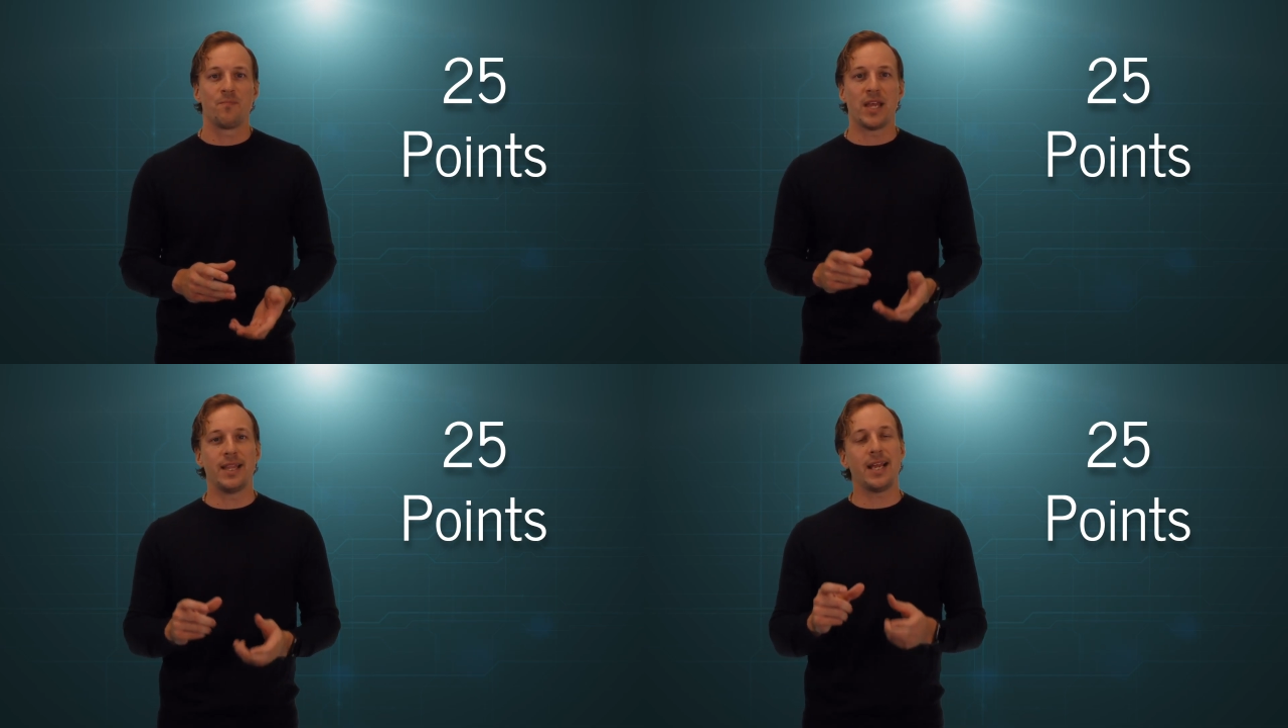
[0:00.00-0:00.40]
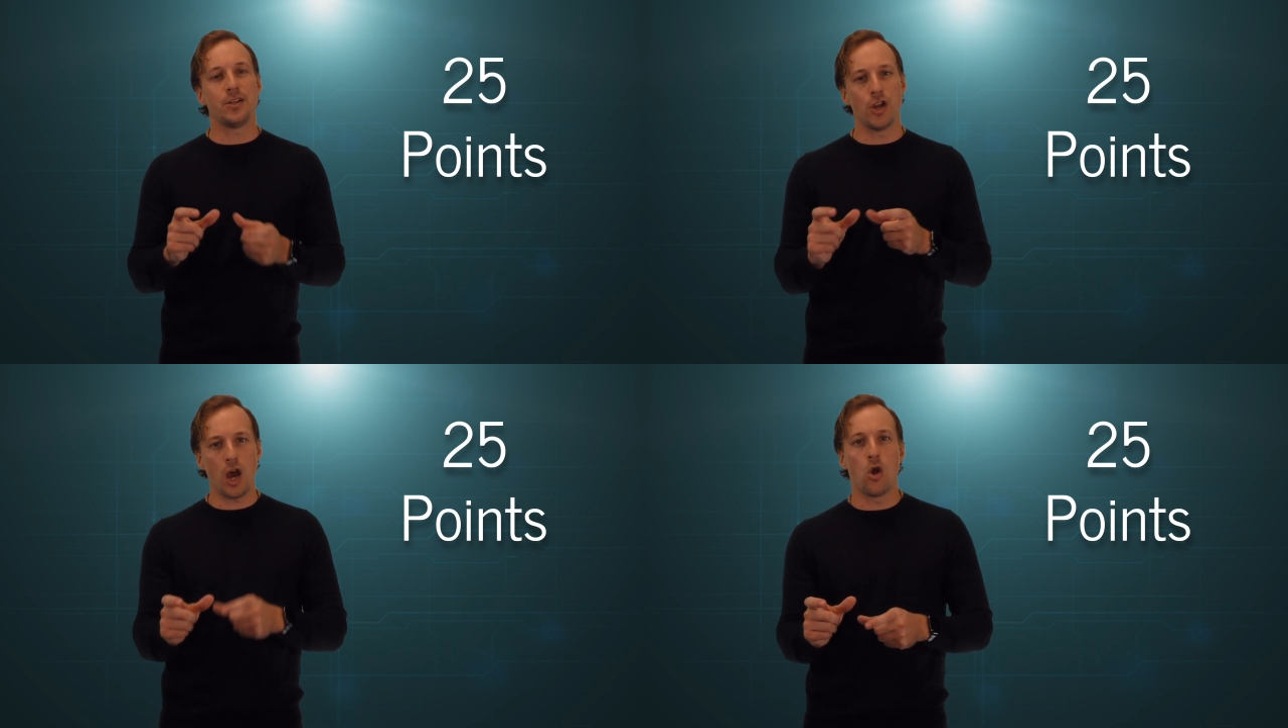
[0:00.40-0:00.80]
and they
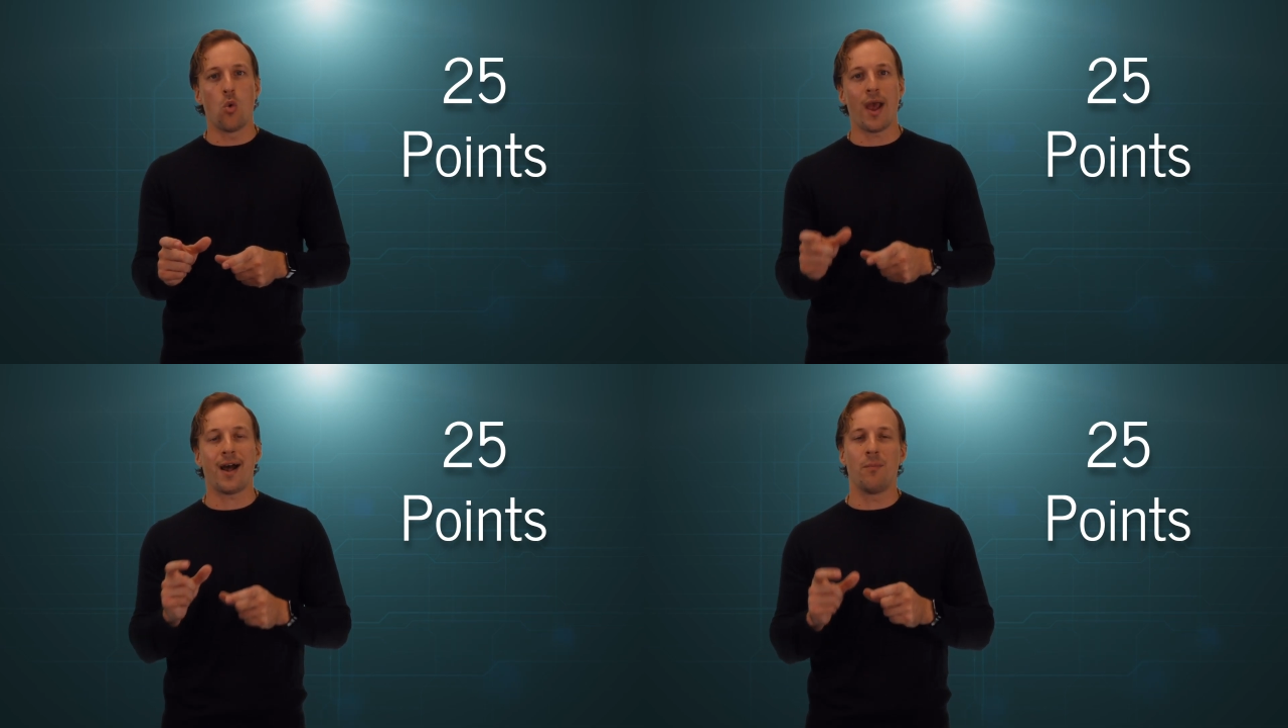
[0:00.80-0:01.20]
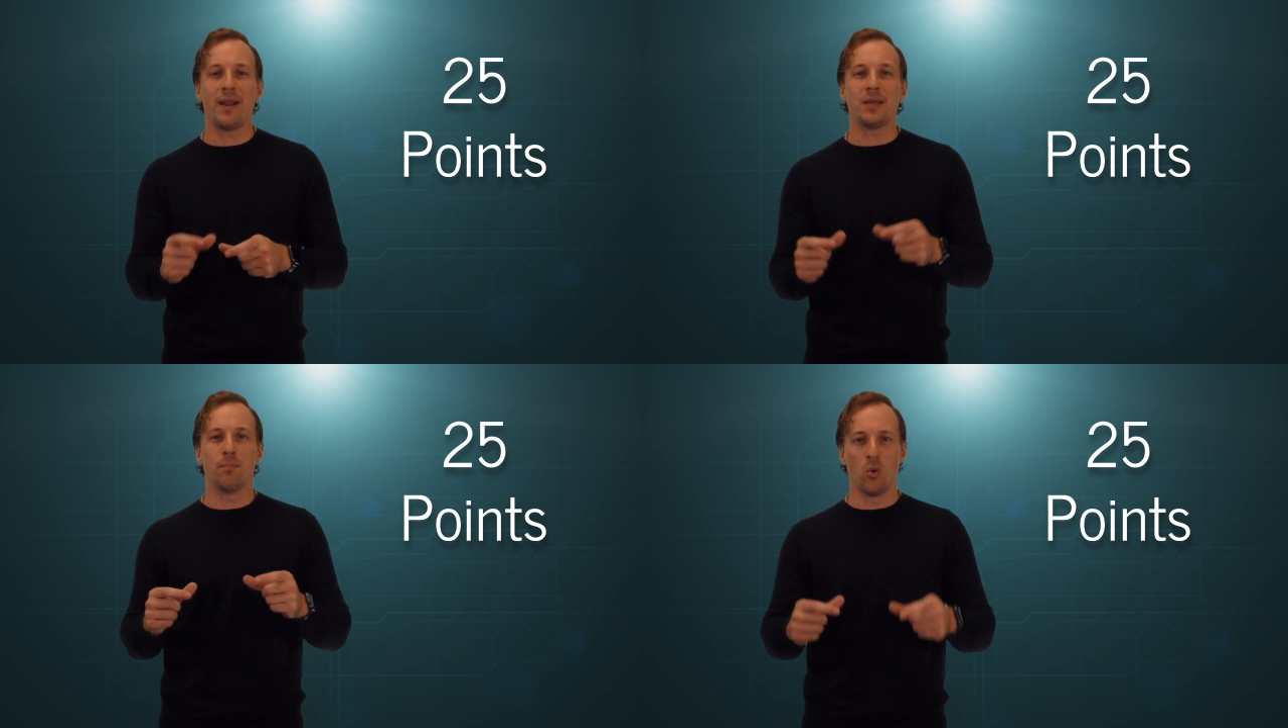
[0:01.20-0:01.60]
know how
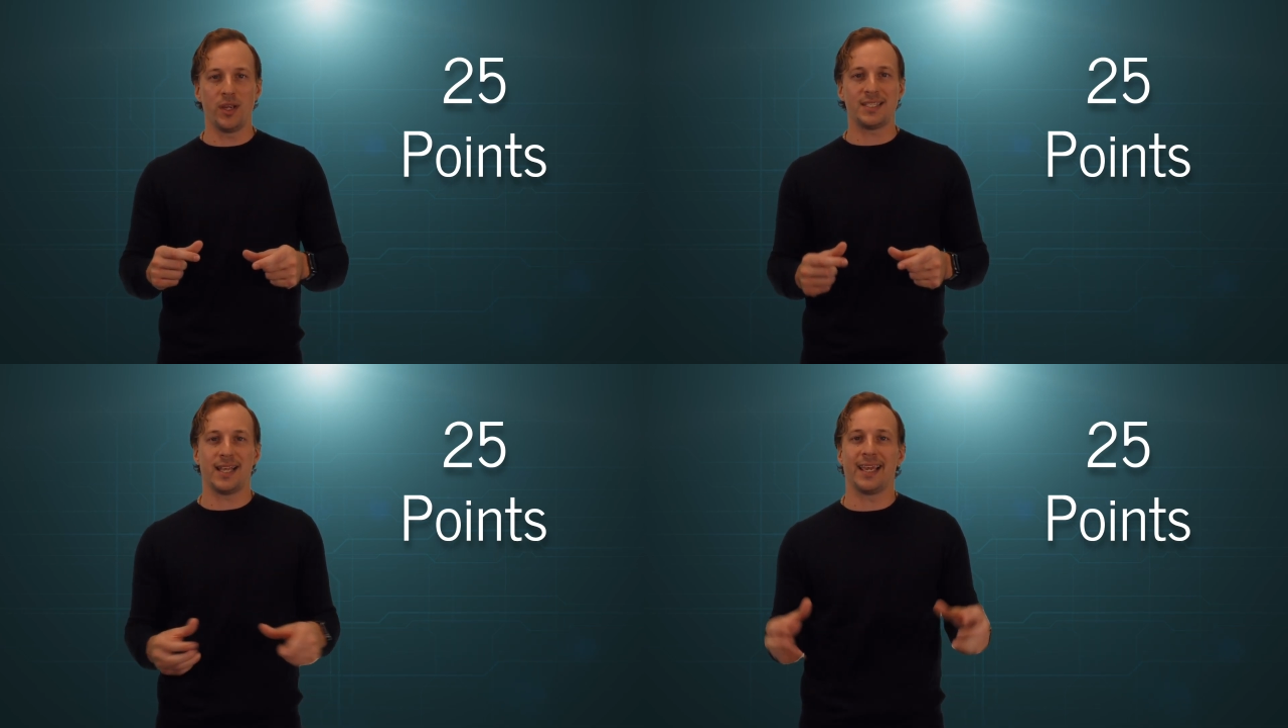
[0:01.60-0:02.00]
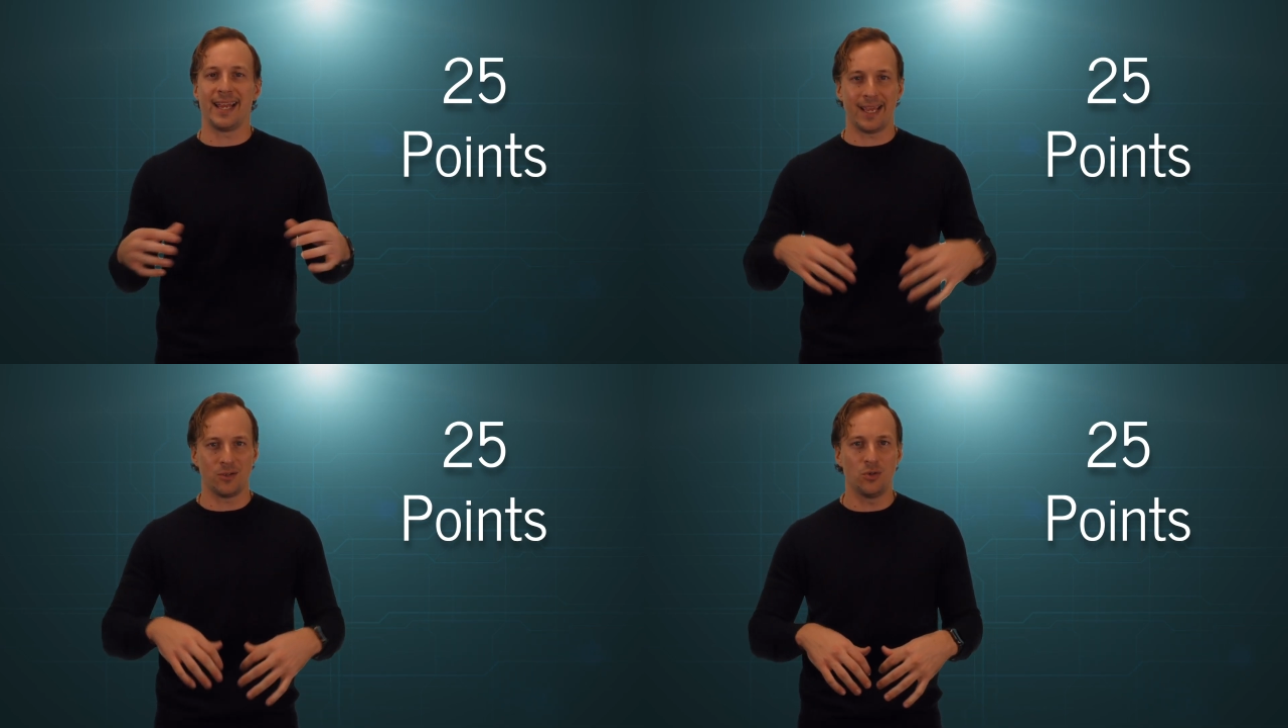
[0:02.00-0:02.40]
many points they can
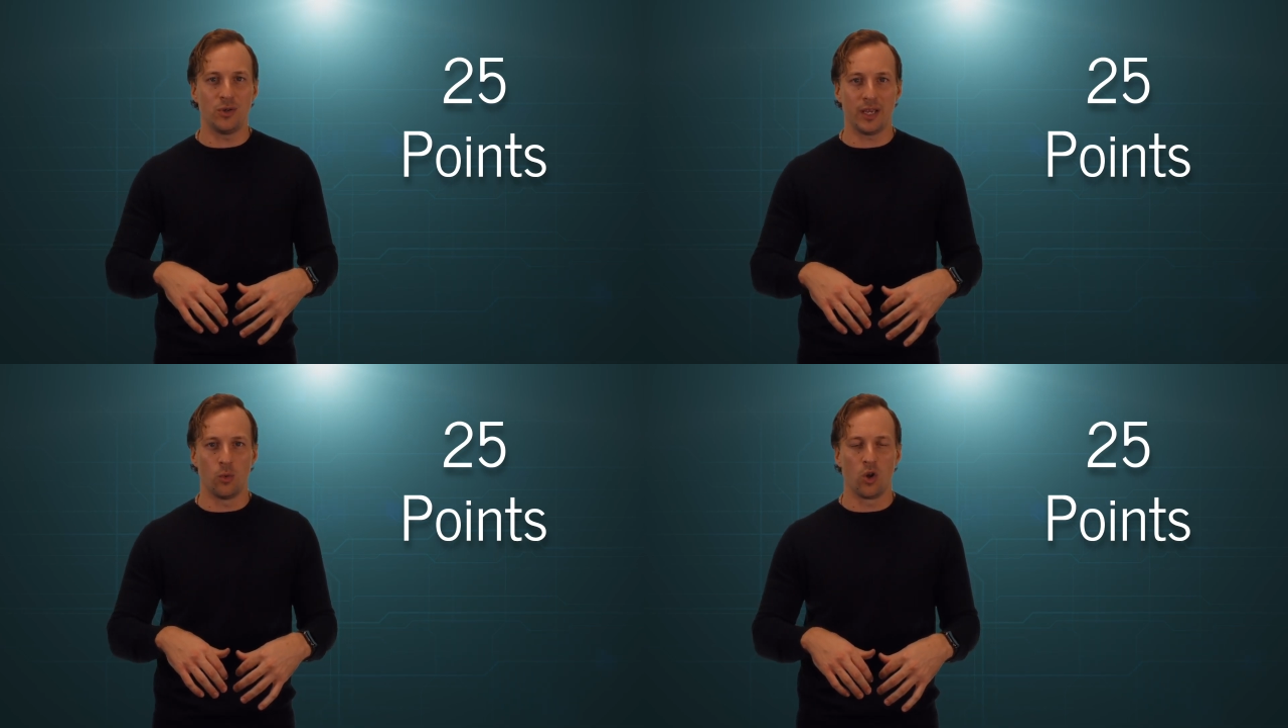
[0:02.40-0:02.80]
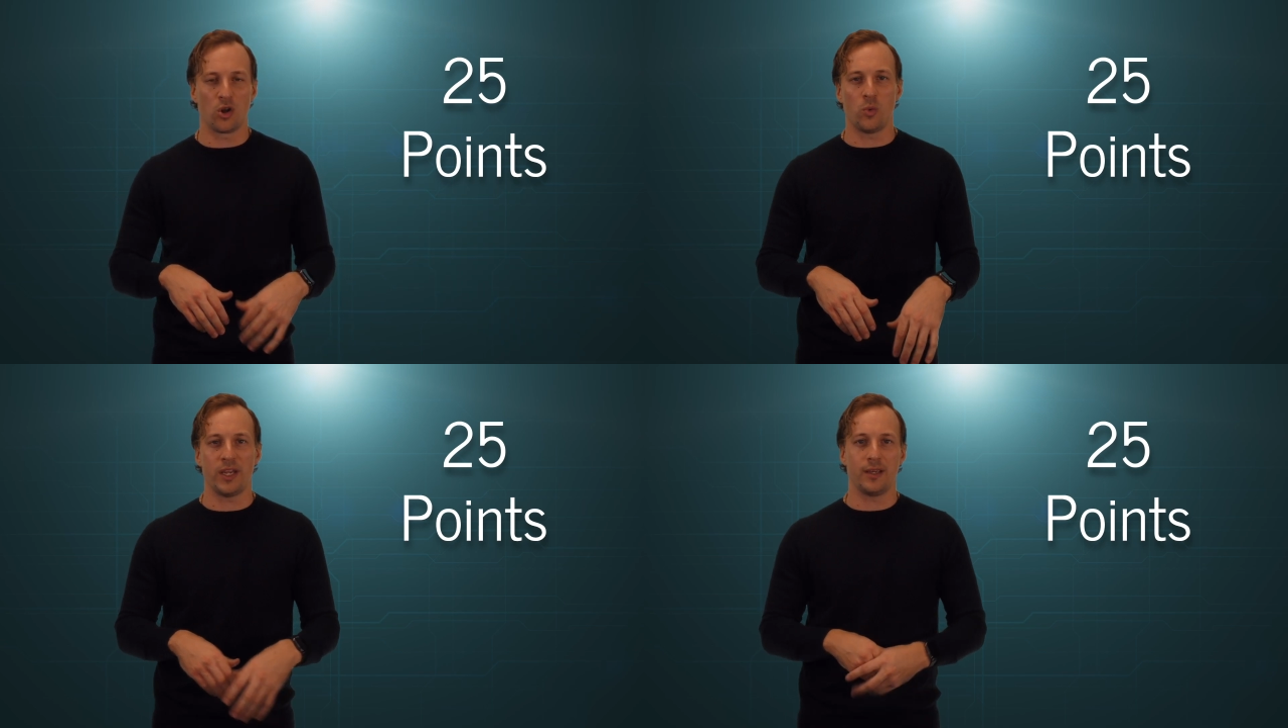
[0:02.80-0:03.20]
handle in a
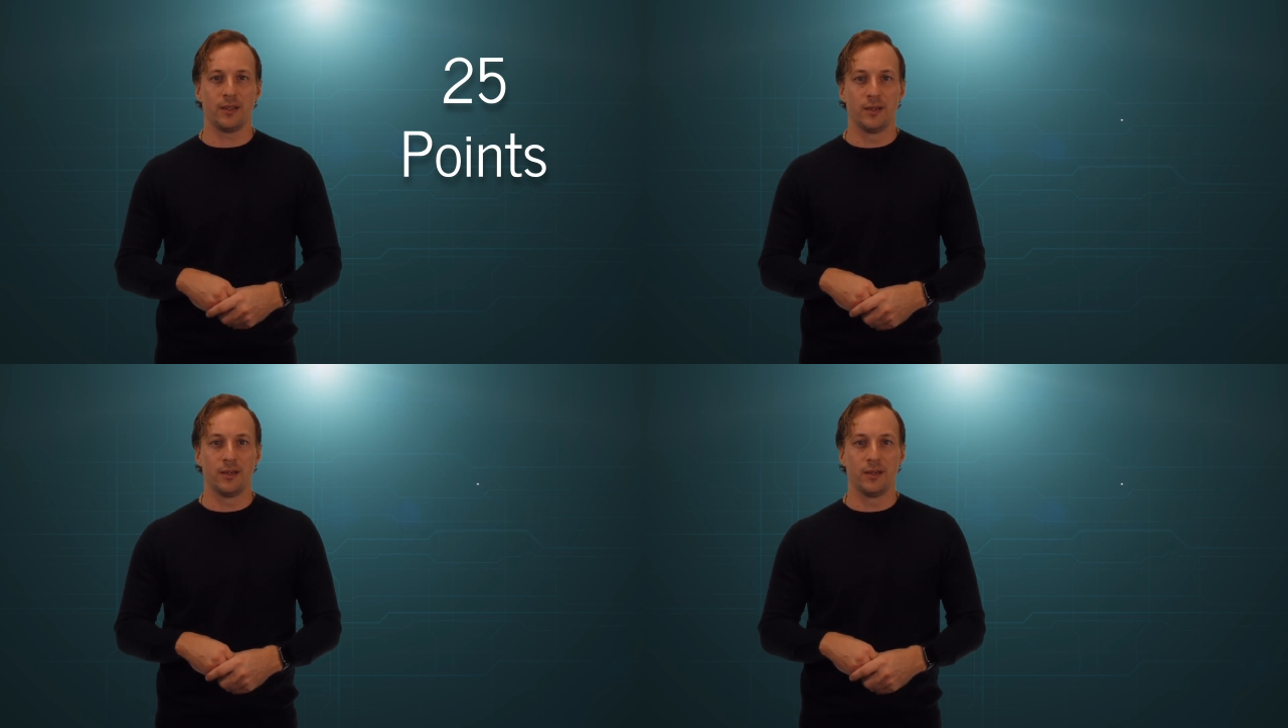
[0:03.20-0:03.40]
work week.